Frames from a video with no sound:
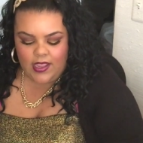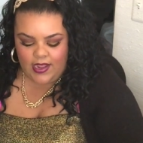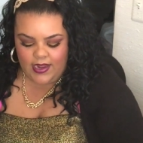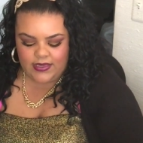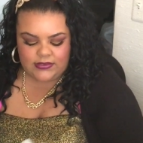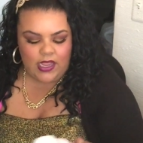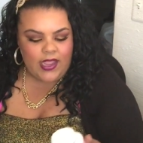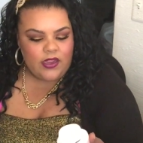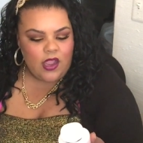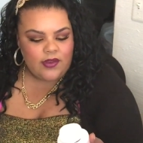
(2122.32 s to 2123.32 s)
And
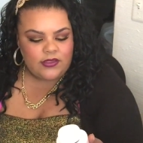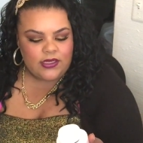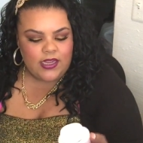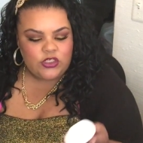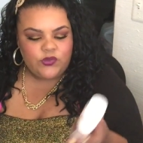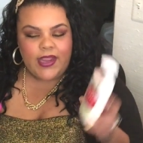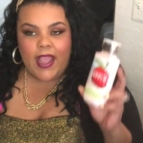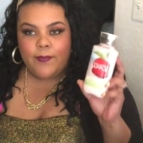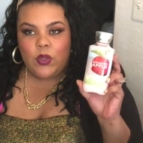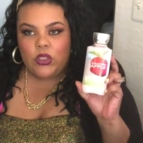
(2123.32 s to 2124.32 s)
I got the Country
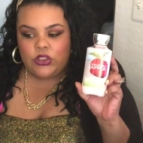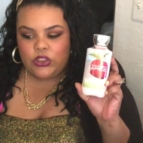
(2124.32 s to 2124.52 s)
Apple